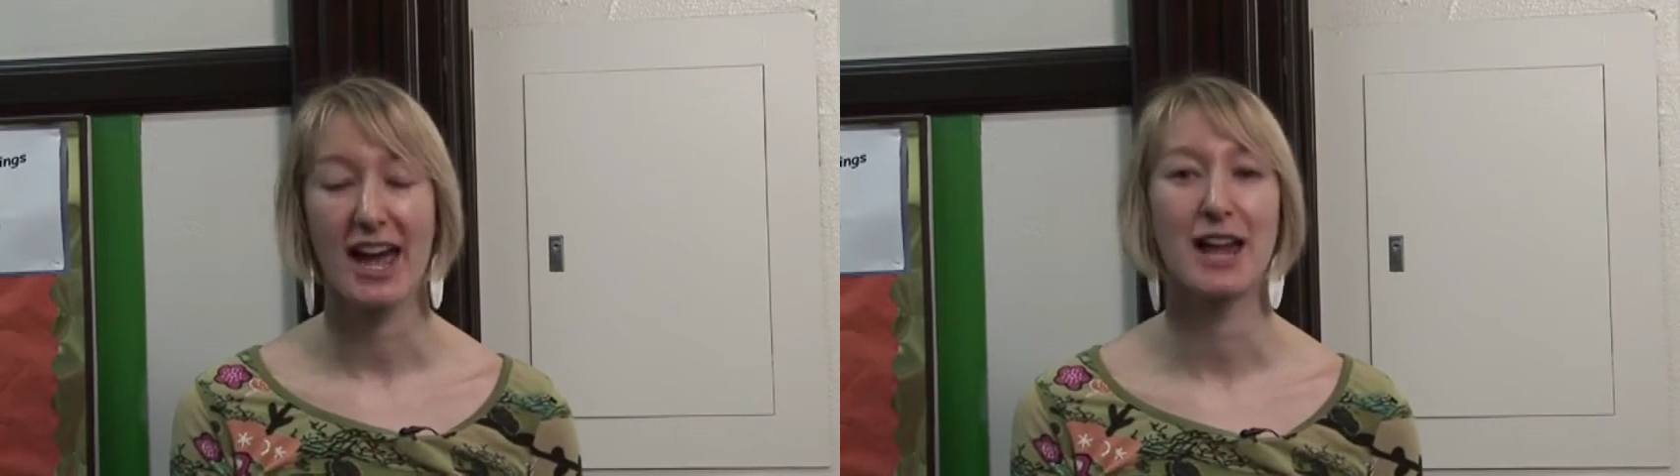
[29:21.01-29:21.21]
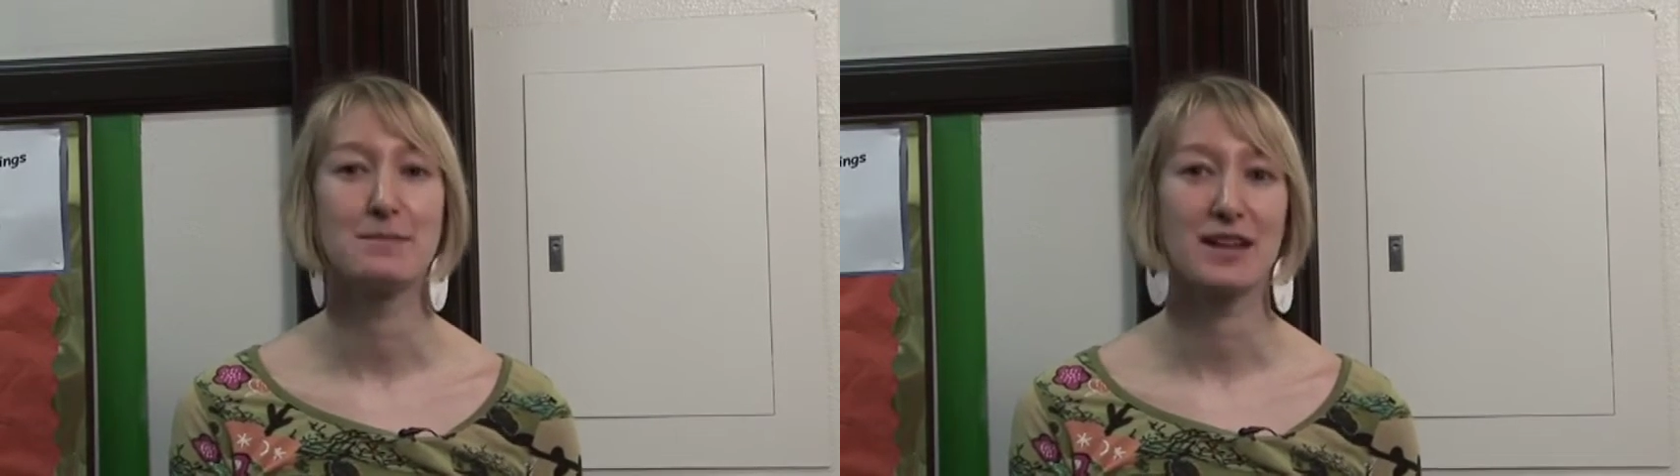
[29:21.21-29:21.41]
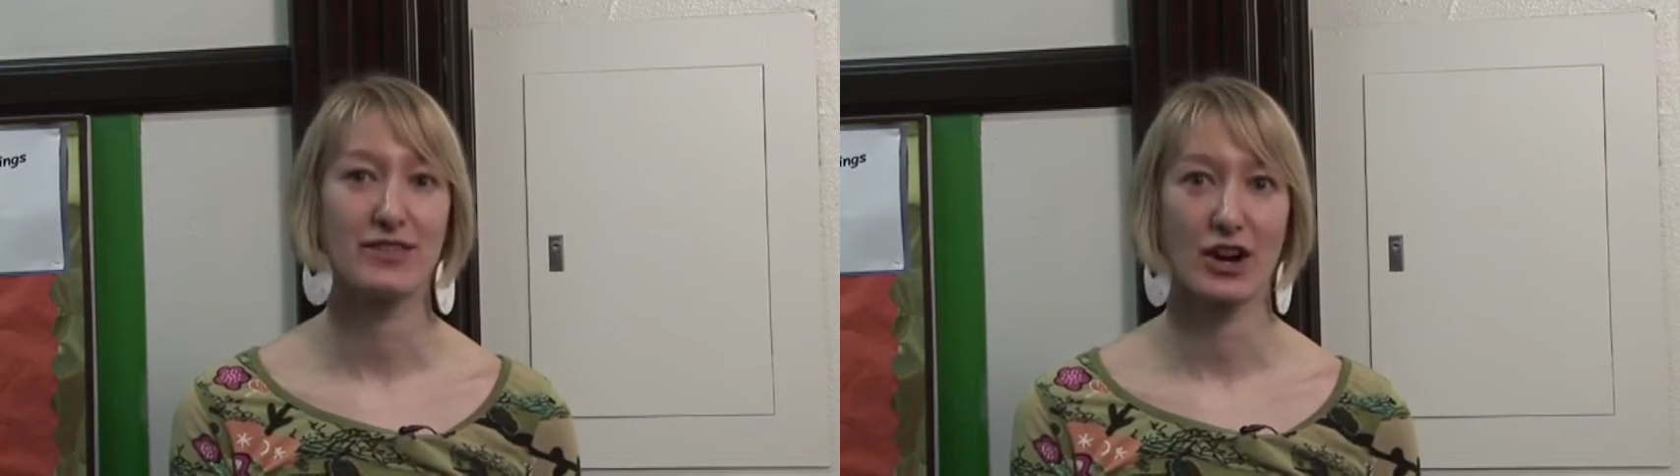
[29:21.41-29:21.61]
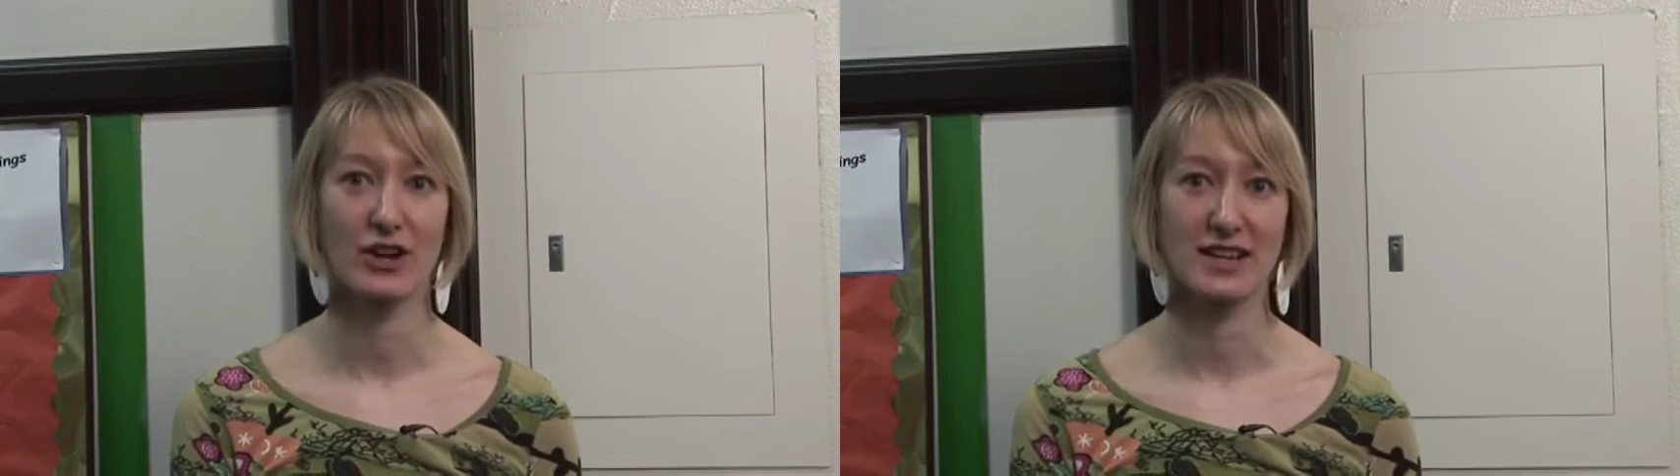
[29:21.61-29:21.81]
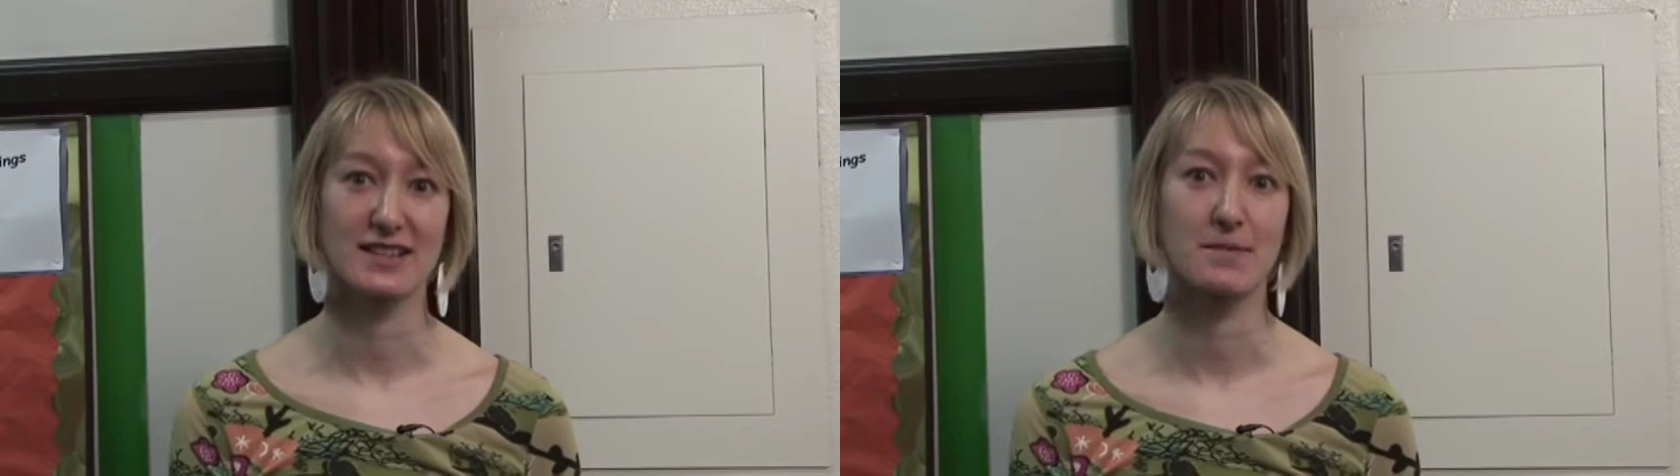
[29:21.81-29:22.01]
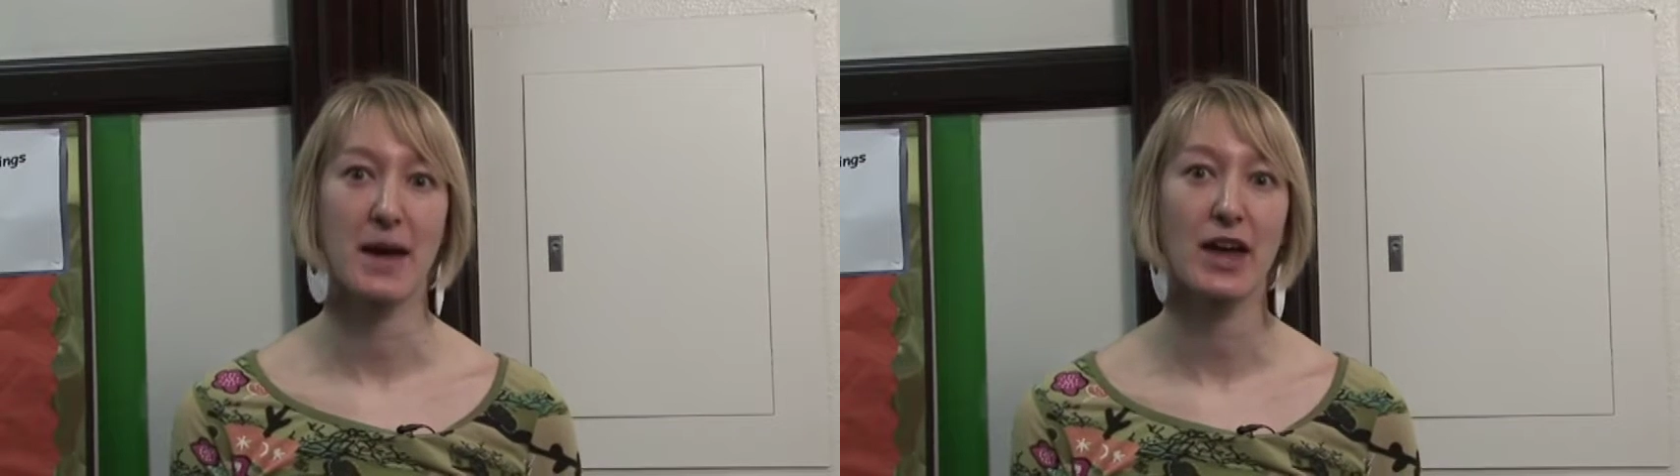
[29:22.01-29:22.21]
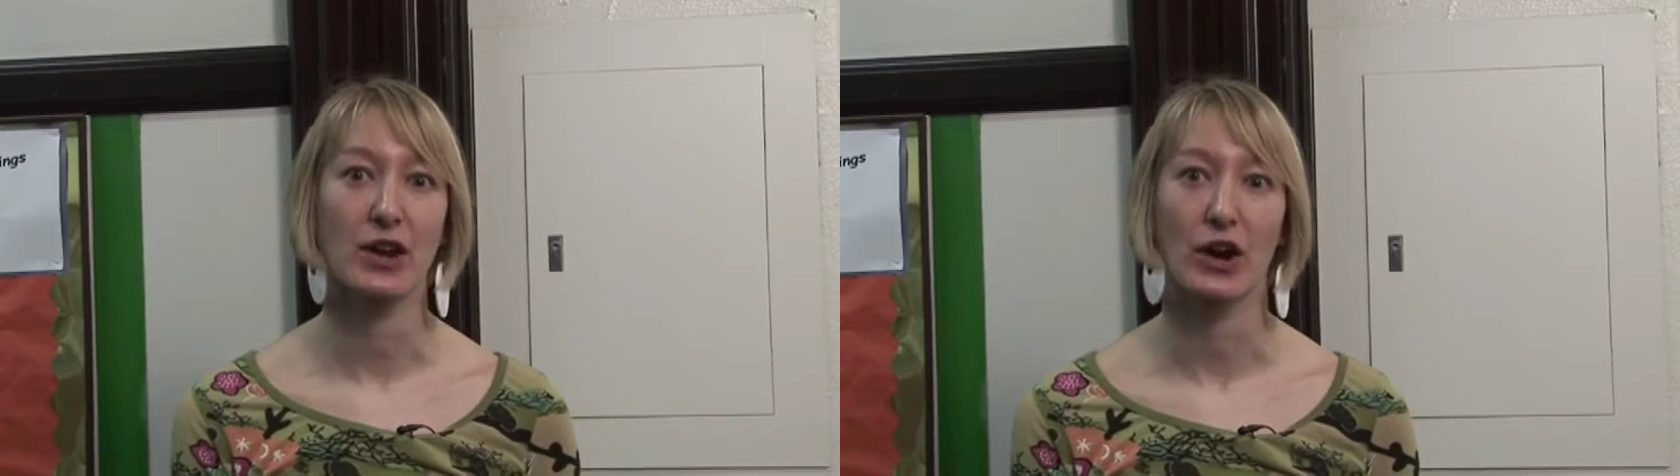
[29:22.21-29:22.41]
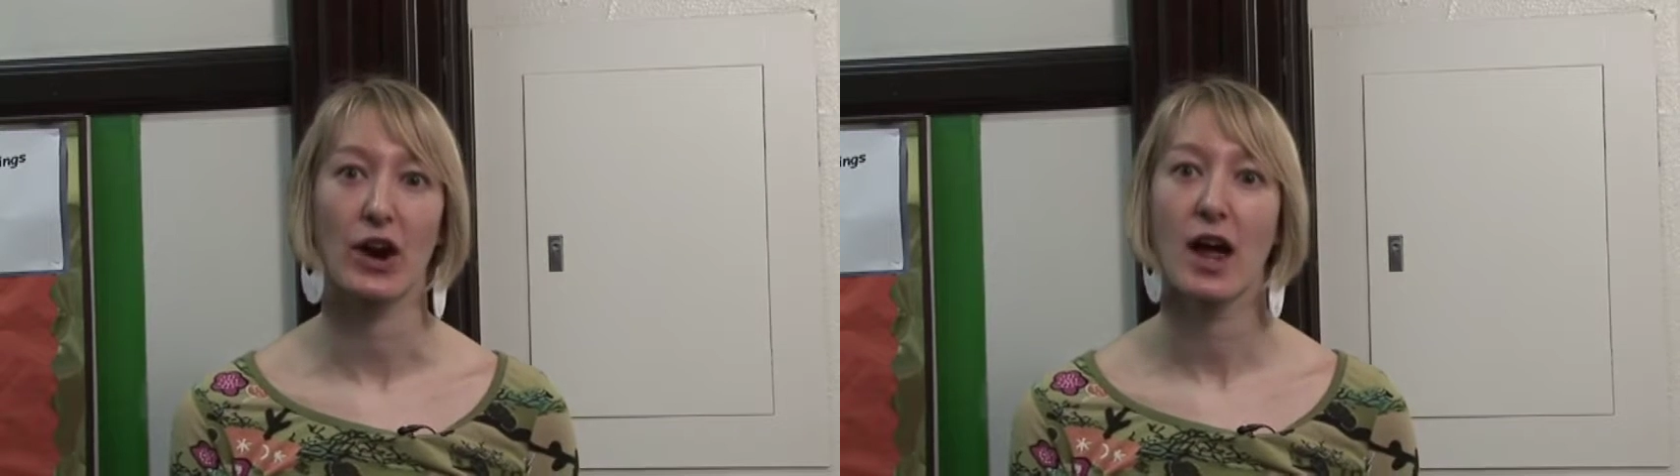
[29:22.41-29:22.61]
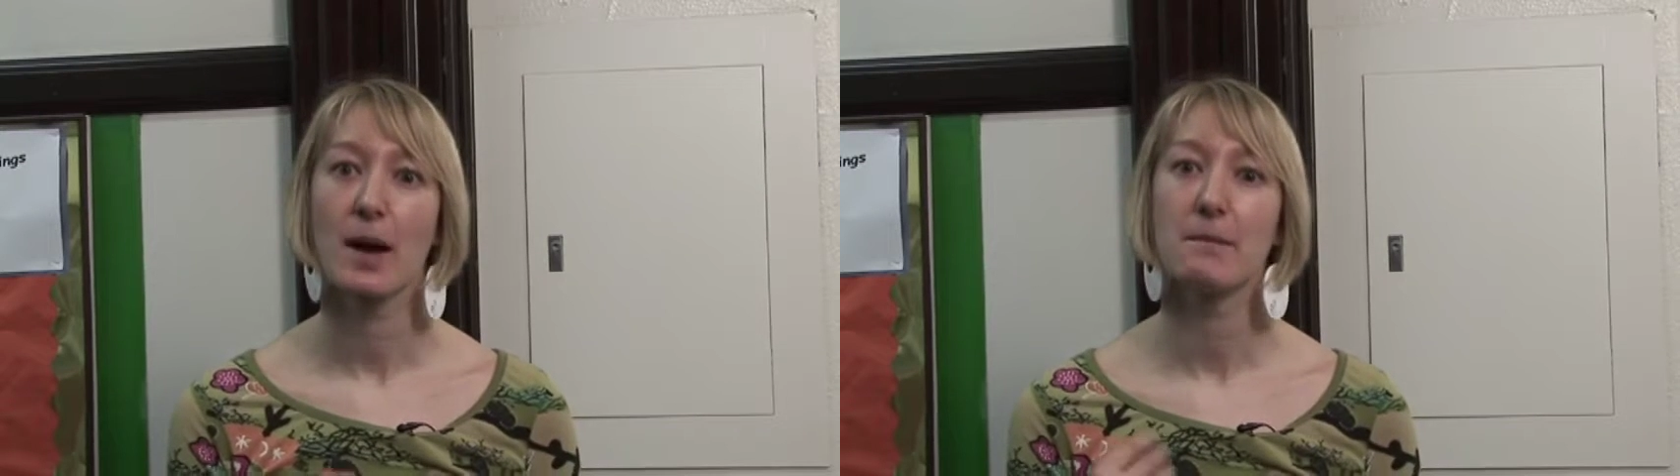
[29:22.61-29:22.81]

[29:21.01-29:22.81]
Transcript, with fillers: and meet their needs better